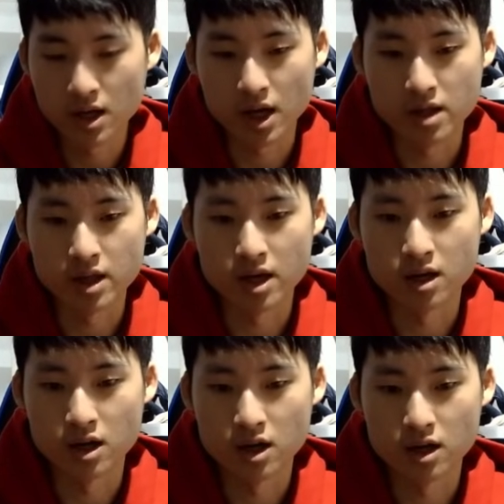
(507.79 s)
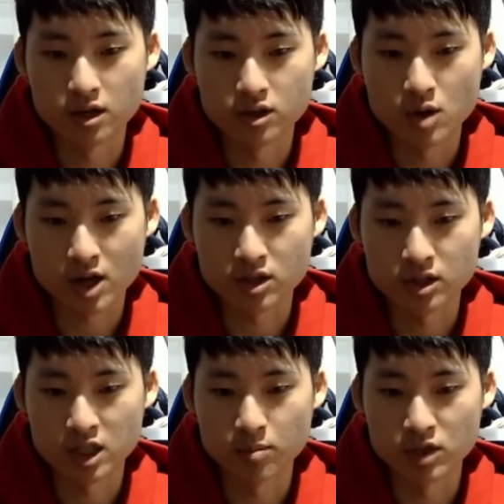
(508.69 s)
and then you actually
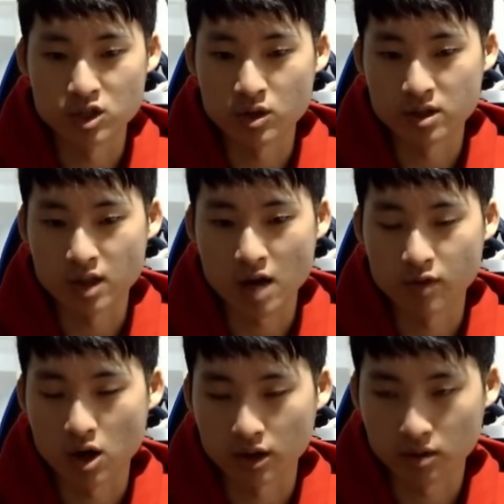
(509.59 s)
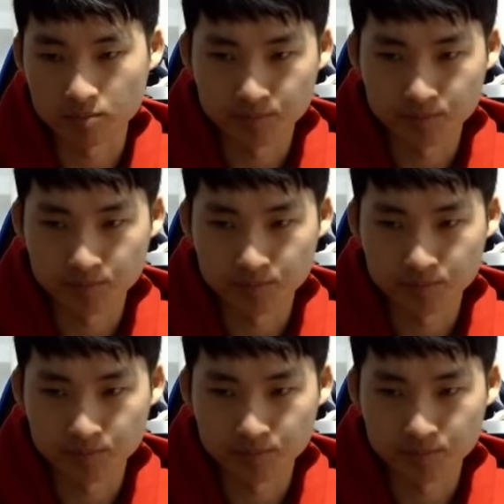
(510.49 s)
keep these units alive longer.